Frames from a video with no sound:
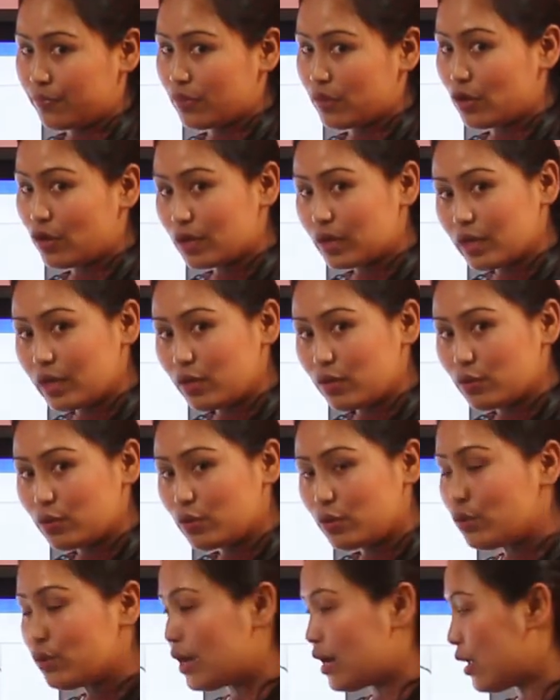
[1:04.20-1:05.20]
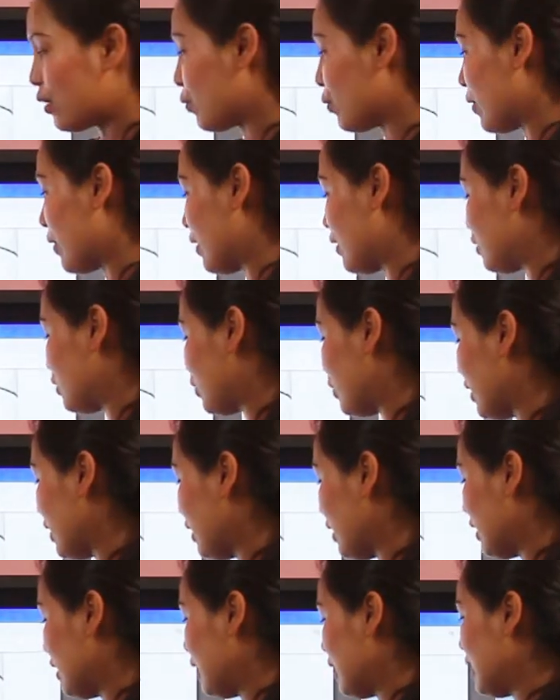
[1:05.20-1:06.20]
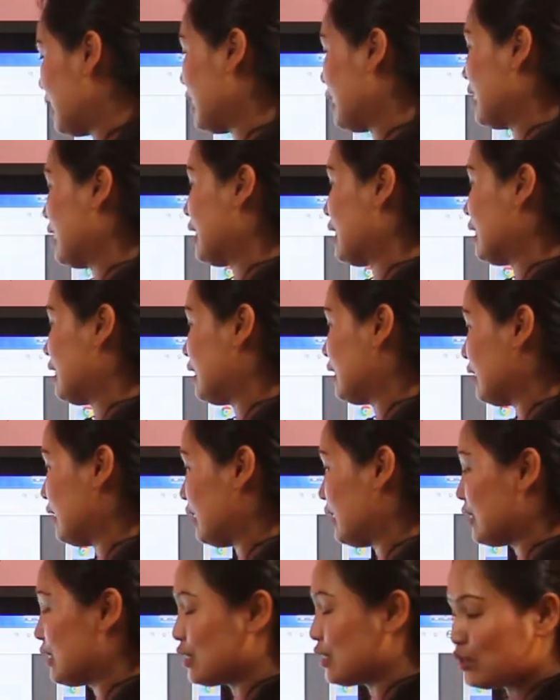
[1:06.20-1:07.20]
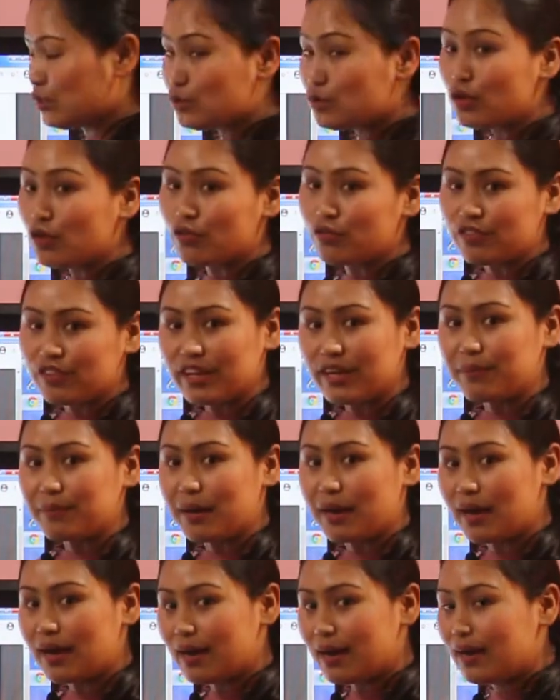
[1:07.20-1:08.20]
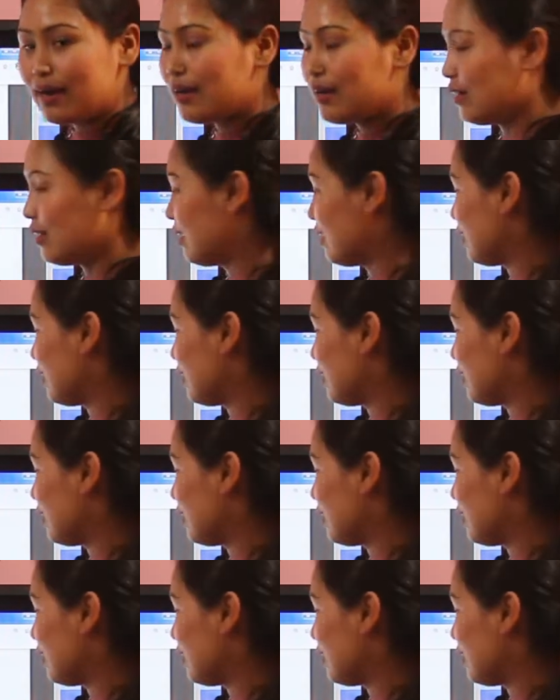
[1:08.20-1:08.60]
Okay, who are Roy and Joy? These two of them are,